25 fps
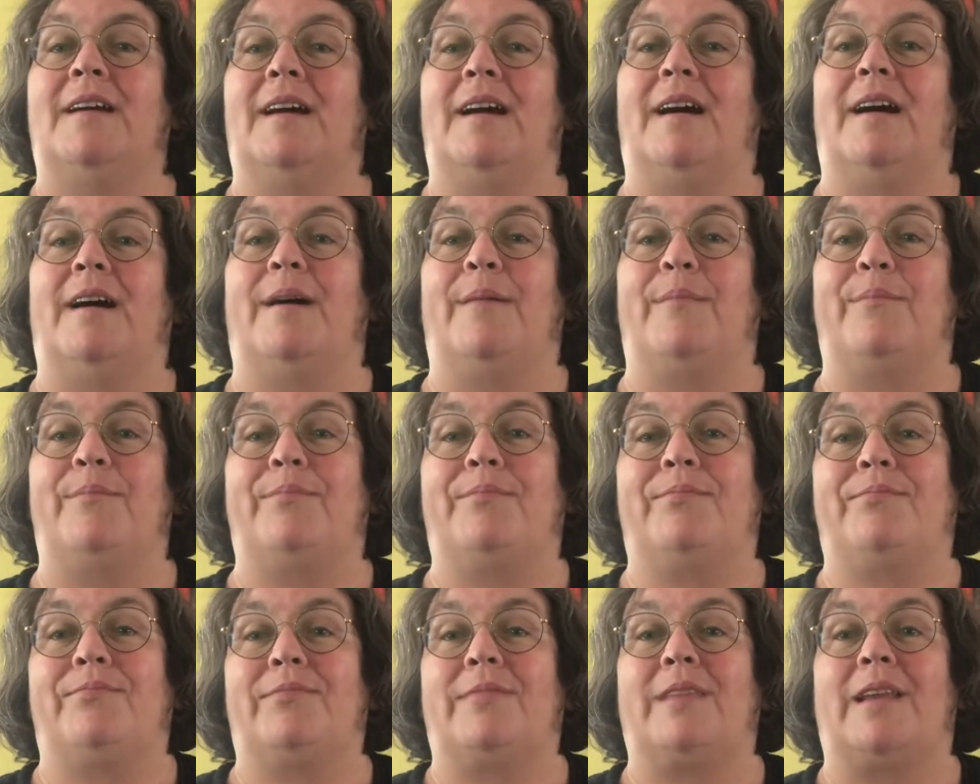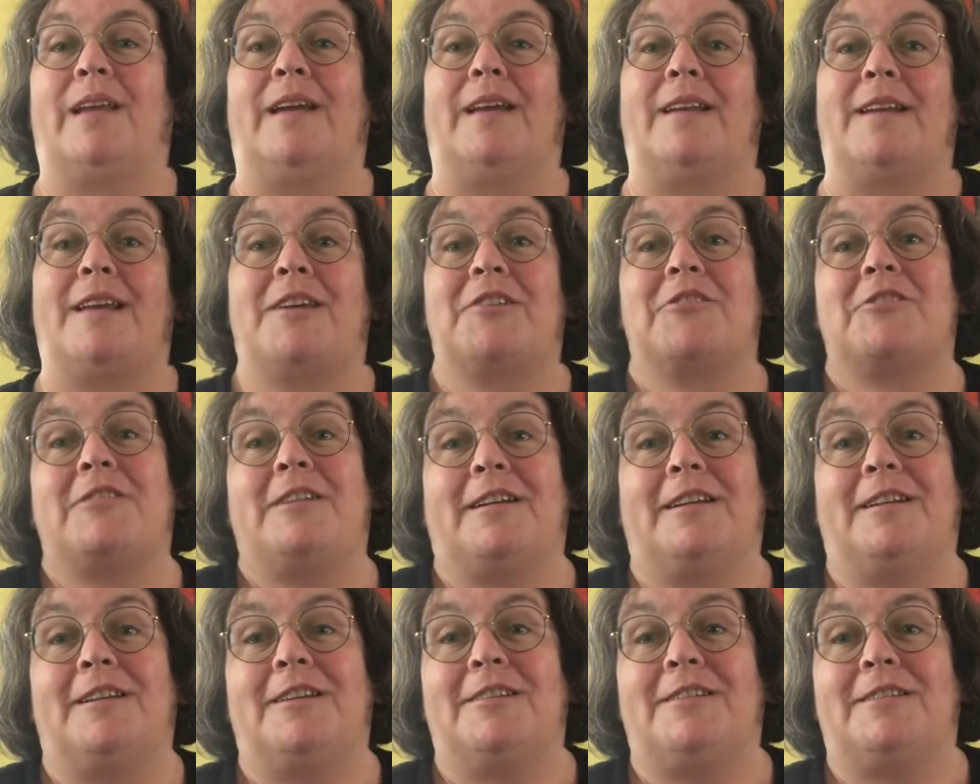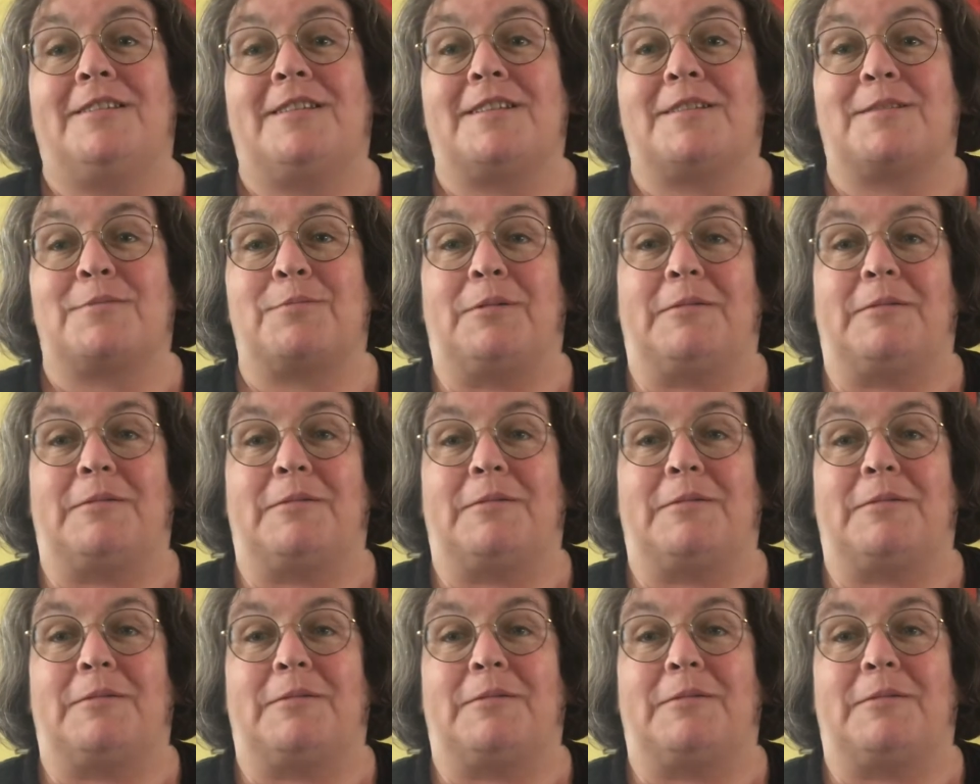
And actually I learned this